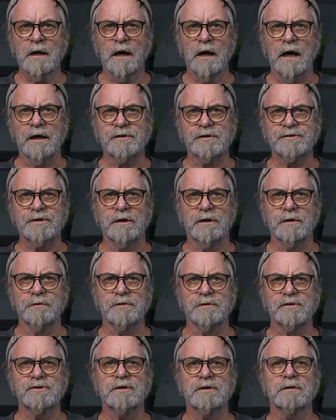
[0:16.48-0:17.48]
And so
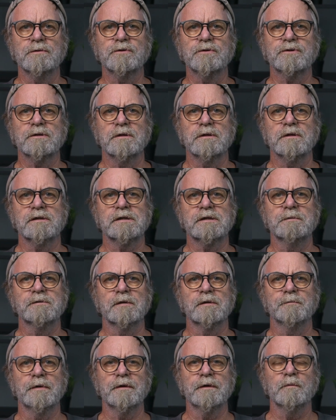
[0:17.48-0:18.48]
the solution, it seemed
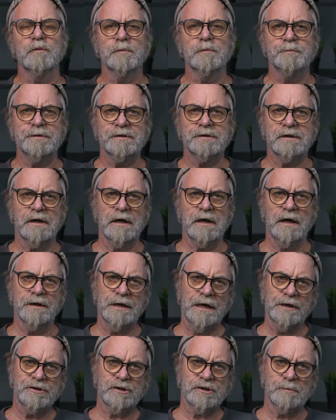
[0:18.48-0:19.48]
to me, would be to get an
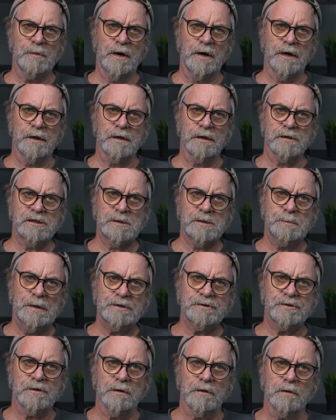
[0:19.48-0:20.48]
HDMI
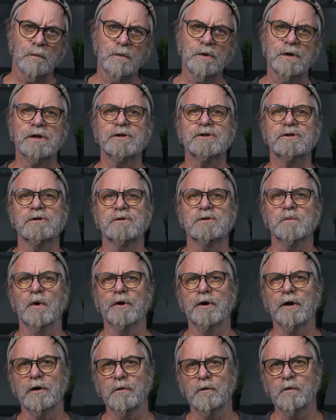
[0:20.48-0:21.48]
splitter, which is
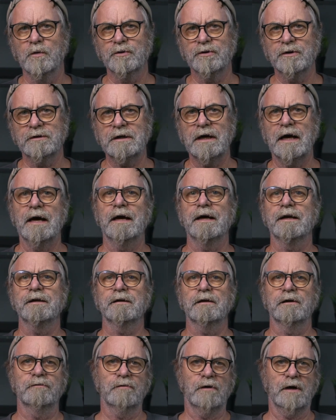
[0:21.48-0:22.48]
what I ordered, and
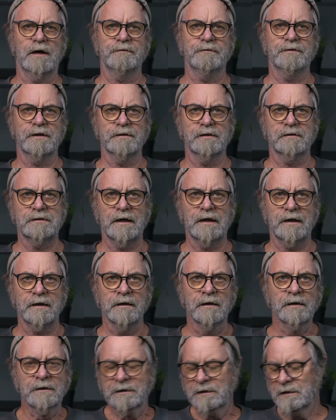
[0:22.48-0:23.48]
it arrived the other
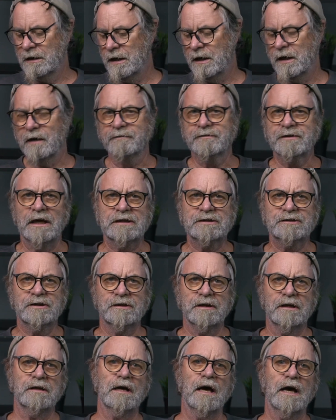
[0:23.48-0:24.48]
day. I've
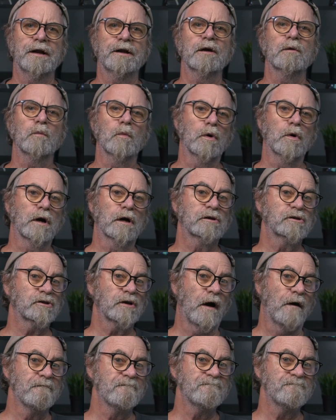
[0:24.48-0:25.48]
tested it and it works
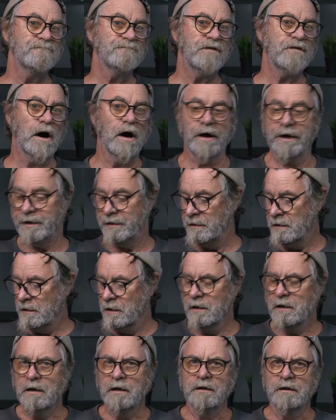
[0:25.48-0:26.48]
fine.
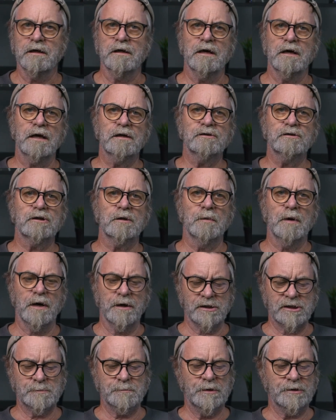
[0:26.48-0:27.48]
The
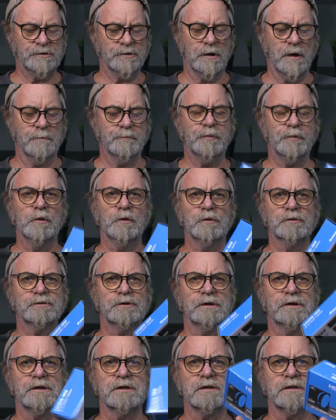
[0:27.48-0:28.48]
HDMI splitter I bought
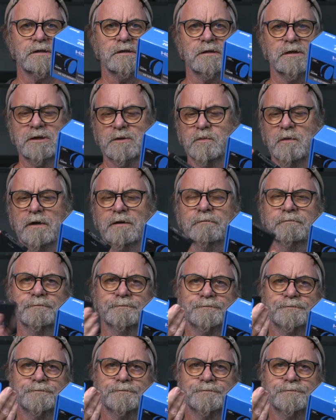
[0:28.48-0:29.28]
is this one.